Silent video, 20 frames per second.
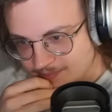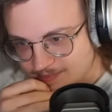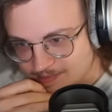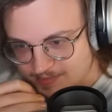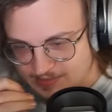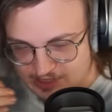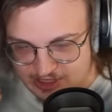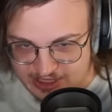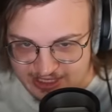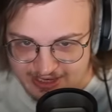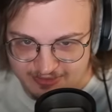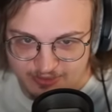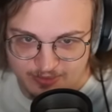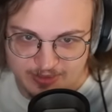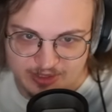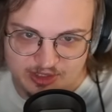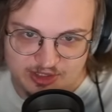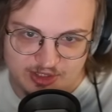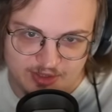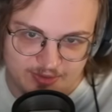anything,
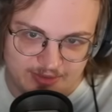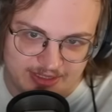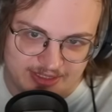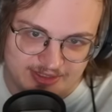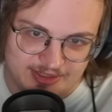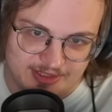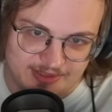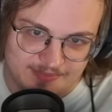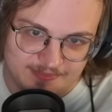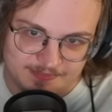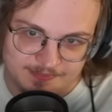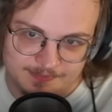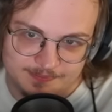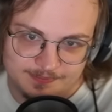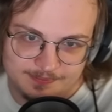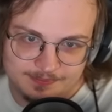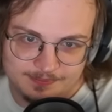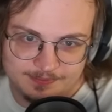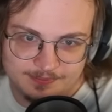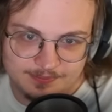leaving no
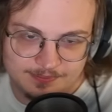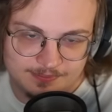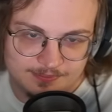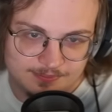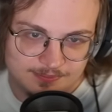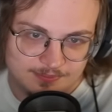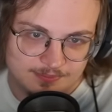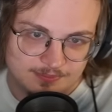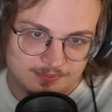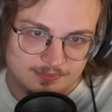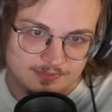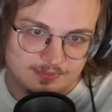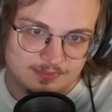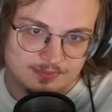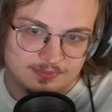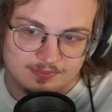room for error.